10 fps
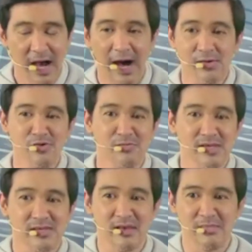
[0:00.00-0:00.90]
how to
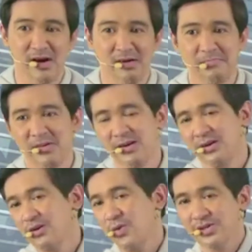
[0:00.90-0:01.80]
mix them up,
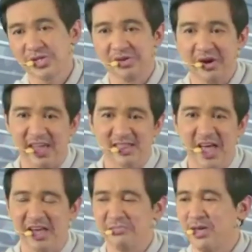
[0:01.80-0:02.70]
what is the right
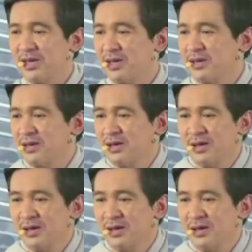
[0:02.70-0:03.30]
timing,